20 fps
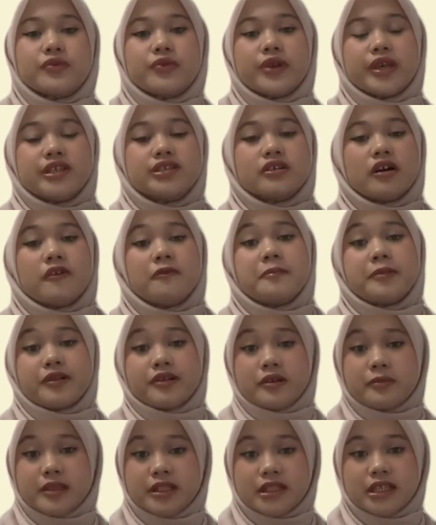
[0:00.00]
range of
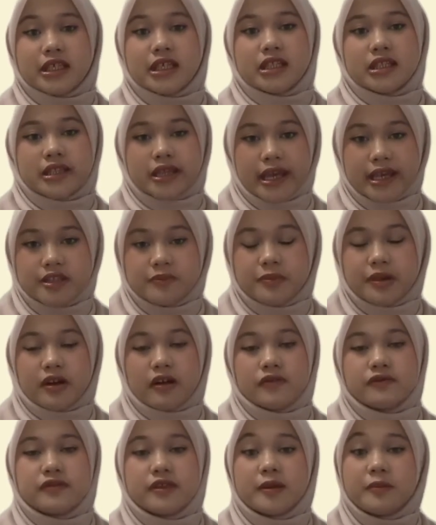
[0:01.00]
parameters in the aspect
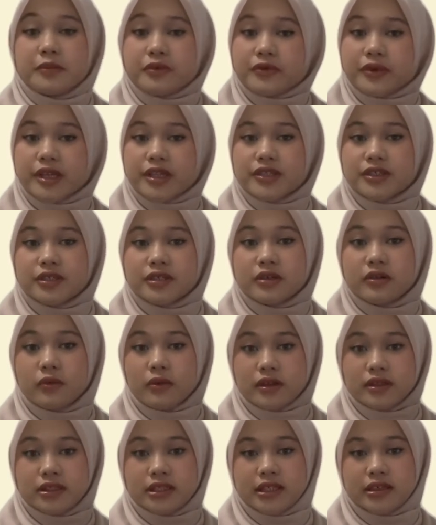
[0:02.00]
of temperature,
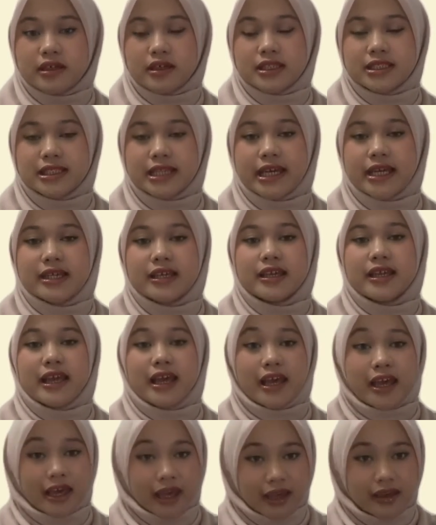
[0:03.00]
water contact
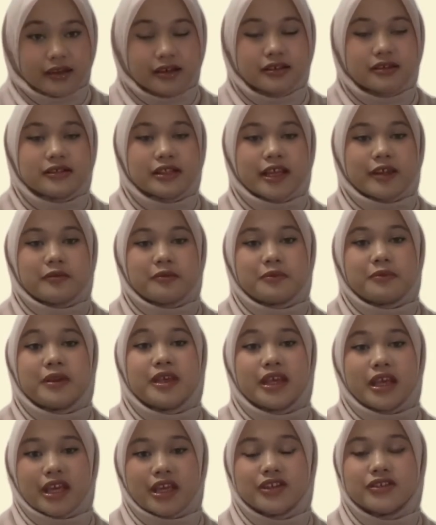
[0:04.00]
angle, and
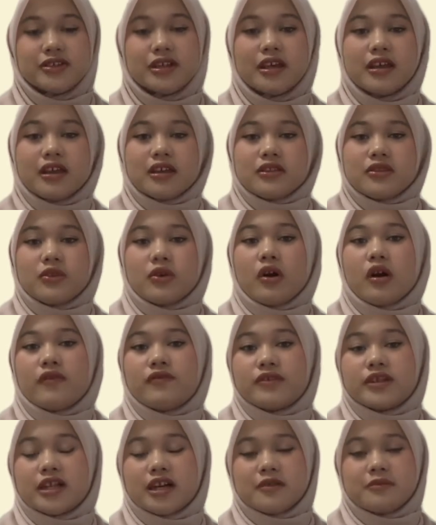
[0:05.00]
pH to
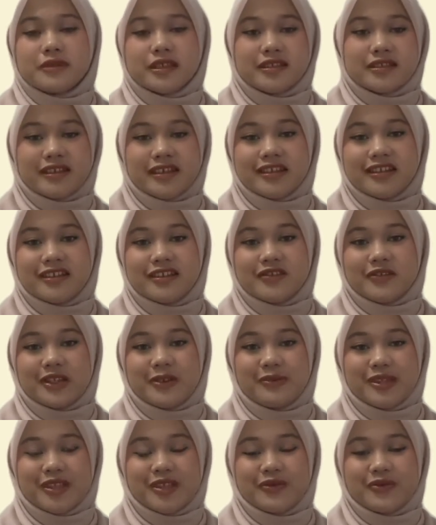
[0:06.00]
overcome the study's
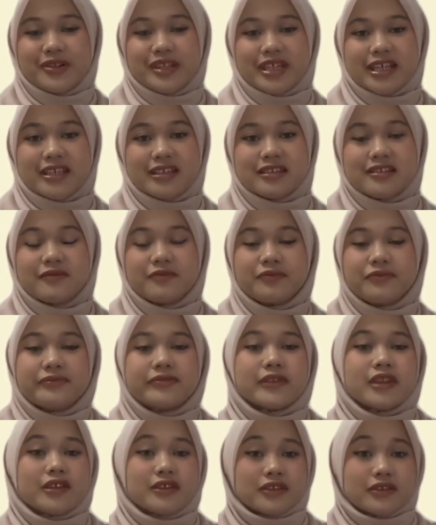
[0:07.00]
limited readings.
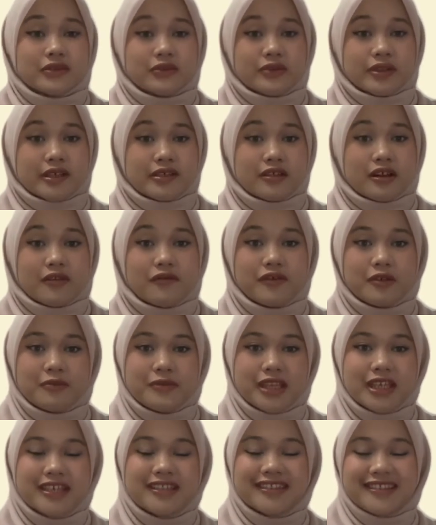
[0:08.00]
So that's all from
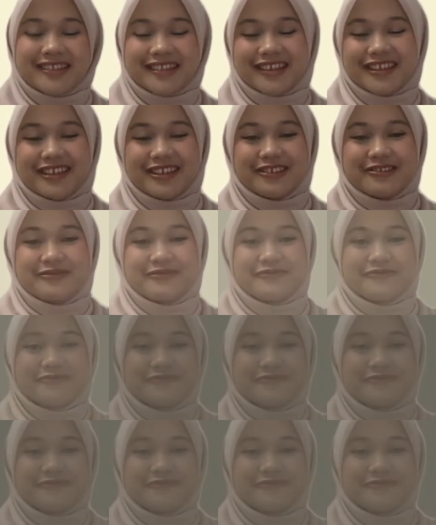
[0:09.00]
me. Thank you.